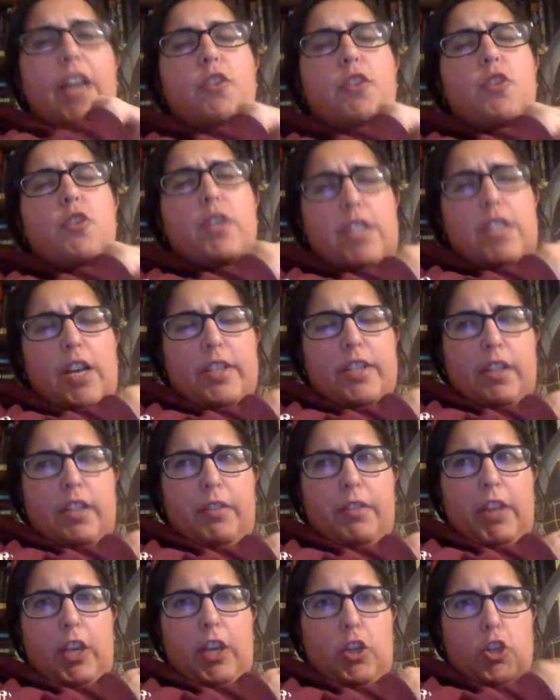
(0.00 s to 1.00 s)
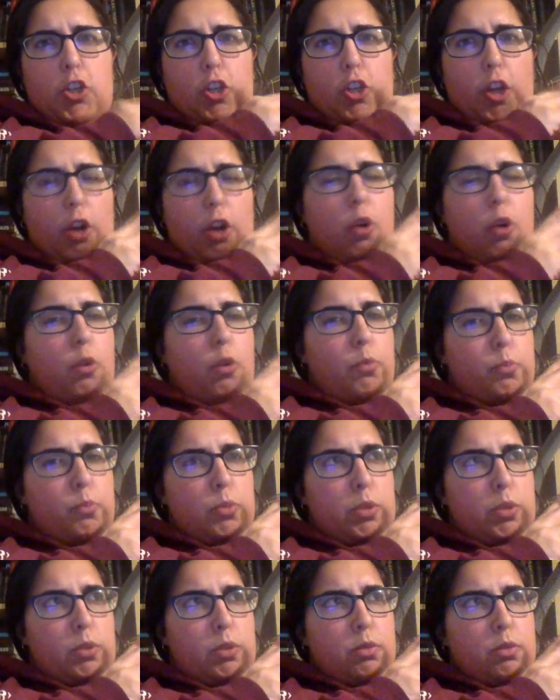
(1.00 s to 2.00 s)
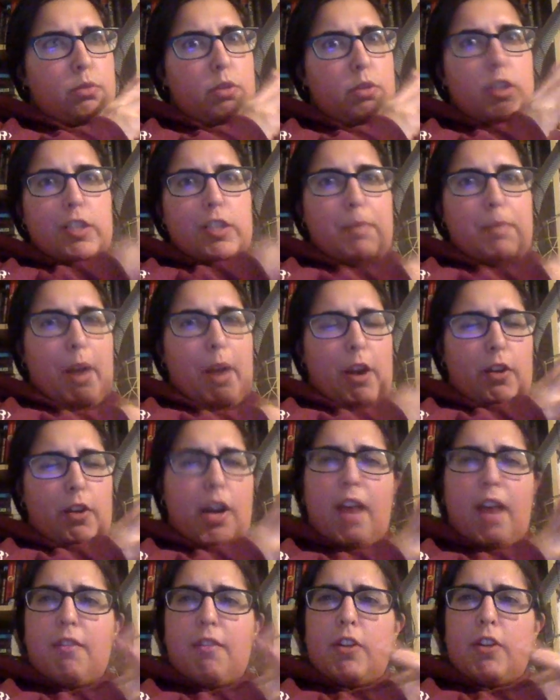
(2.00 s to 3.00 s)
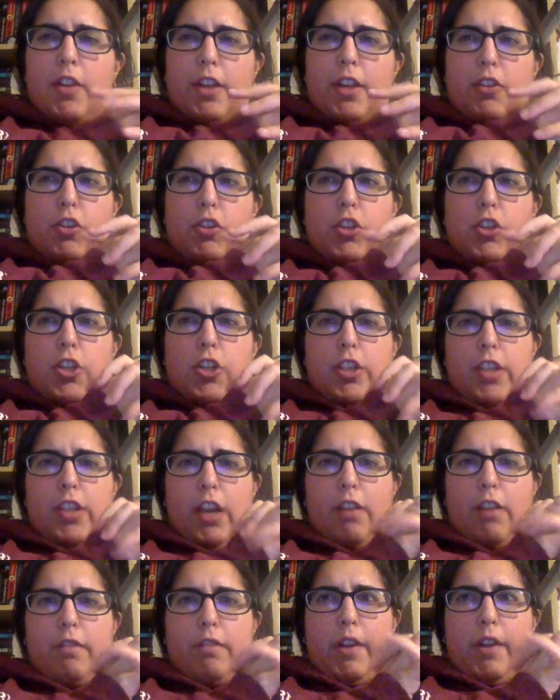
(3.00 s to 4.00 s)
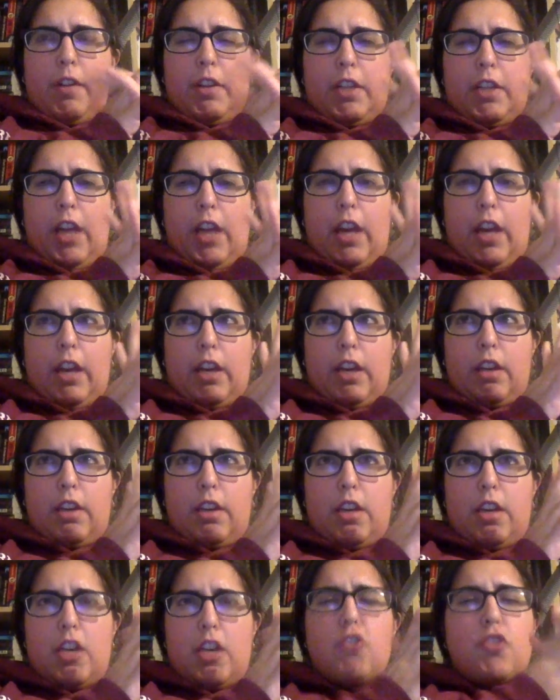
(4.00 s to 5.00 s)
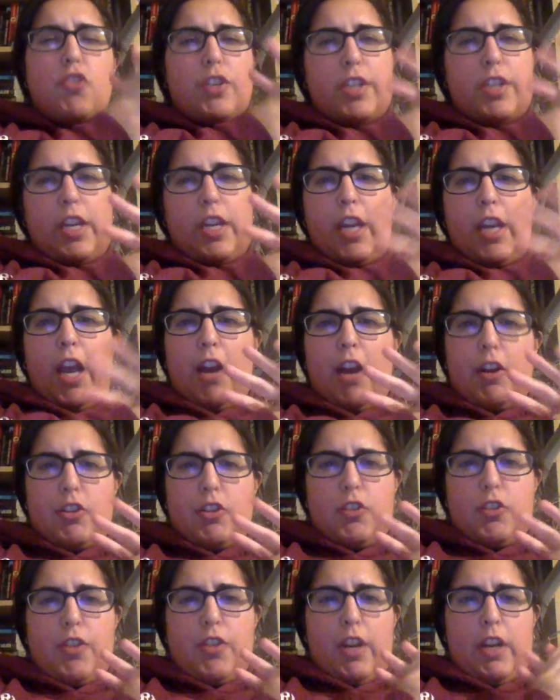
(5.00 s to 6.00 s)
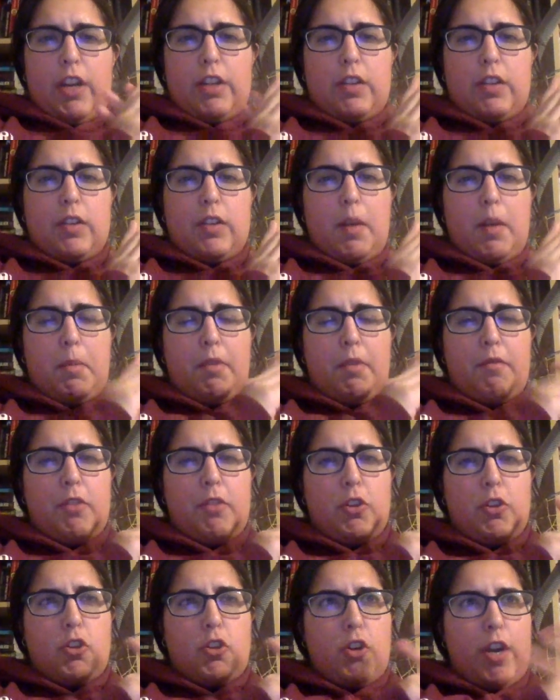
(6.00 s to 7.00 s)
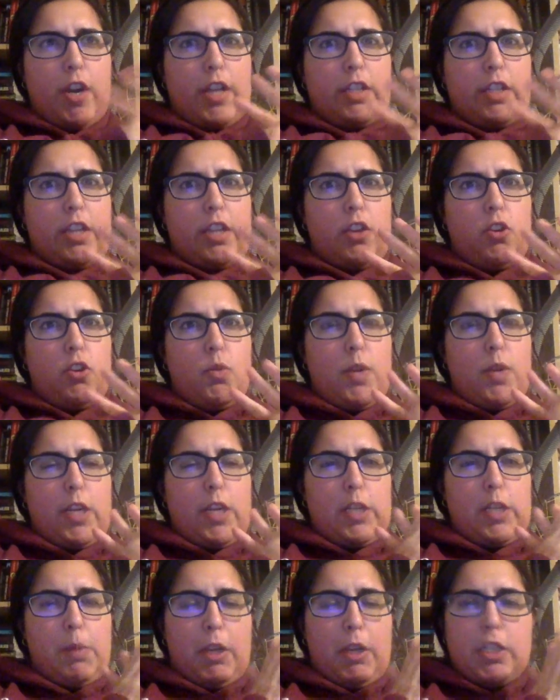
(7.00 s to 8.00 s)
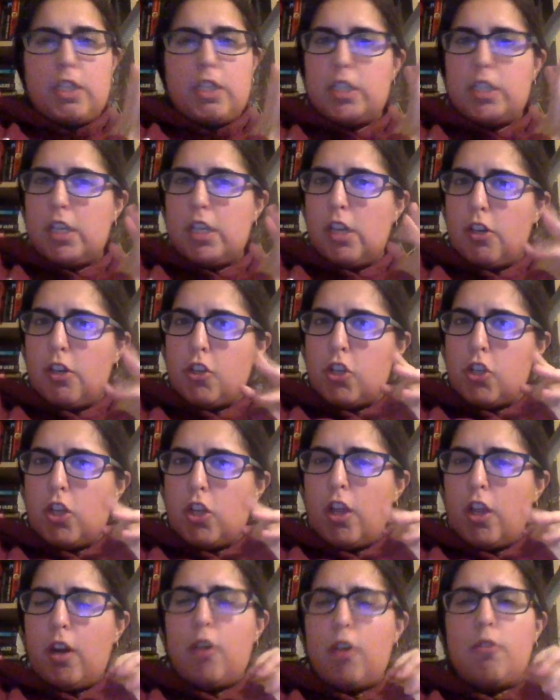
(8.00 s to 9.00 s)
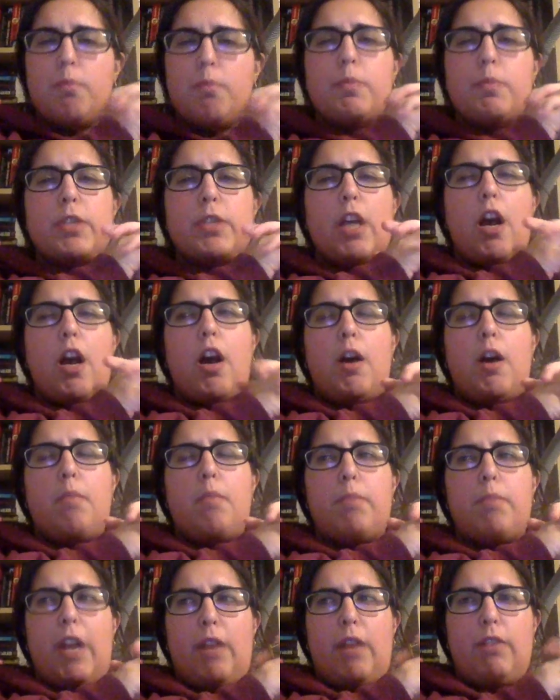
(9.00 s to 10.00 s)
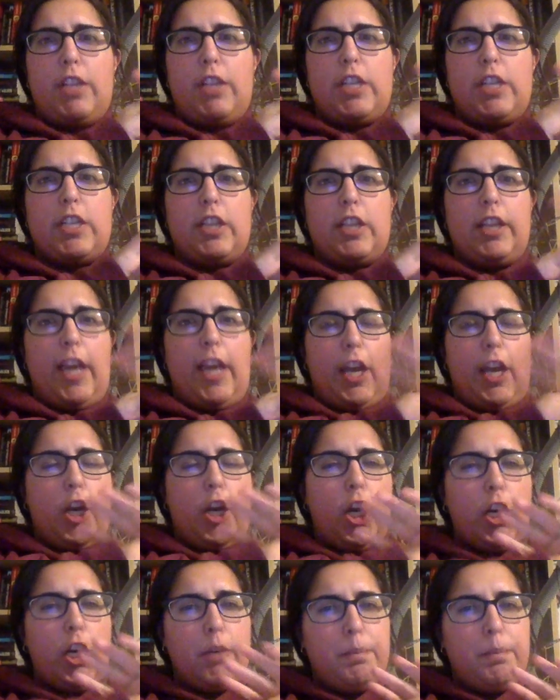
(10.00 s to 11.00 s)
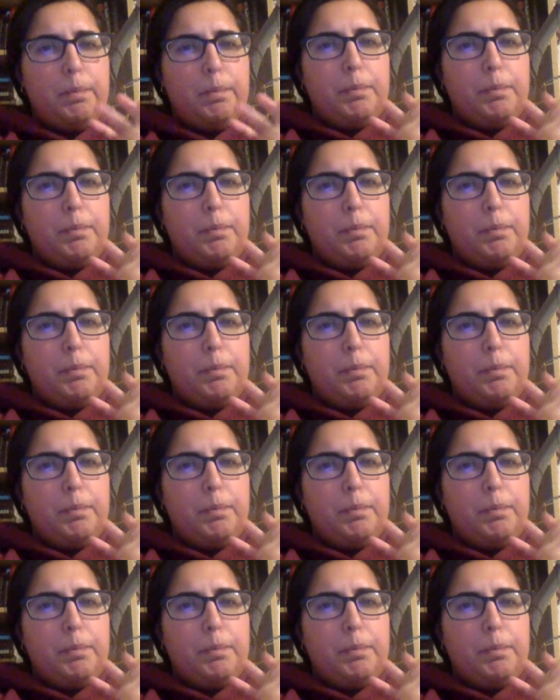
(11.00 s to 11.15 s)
could tell it's definitely like a Sherlock Holmes inspired novel, and she's like a very like interesting character that has some of the traits that you would expect to see in a Sherlock Holmes. But I really did like her.